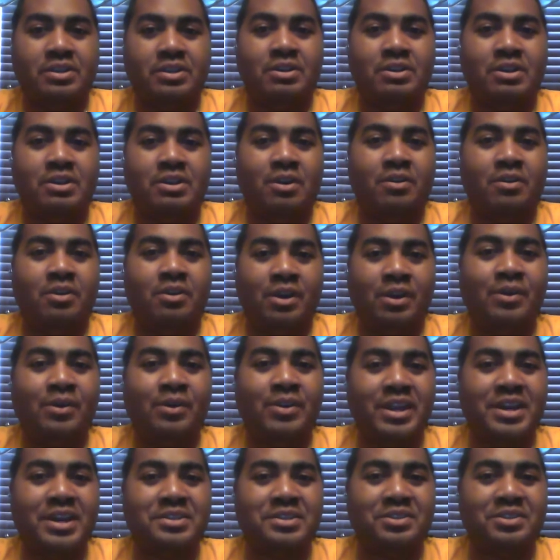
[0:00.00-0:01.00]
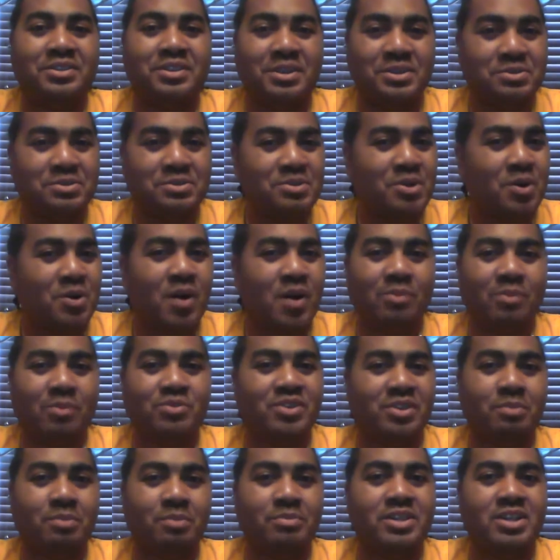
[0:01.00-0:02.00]
oh yes, and I
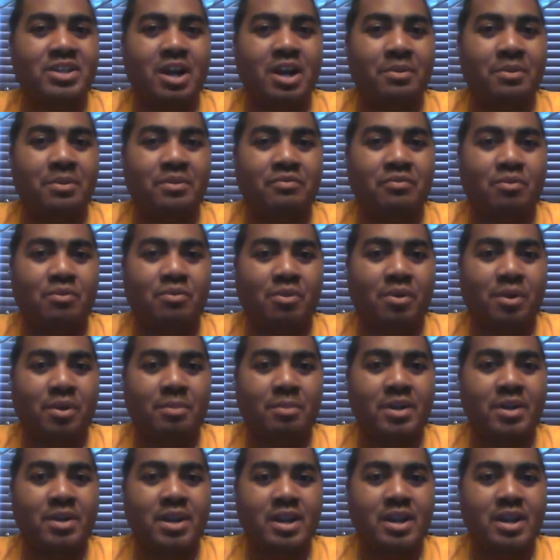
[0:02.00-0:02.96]
was going to be coming for him,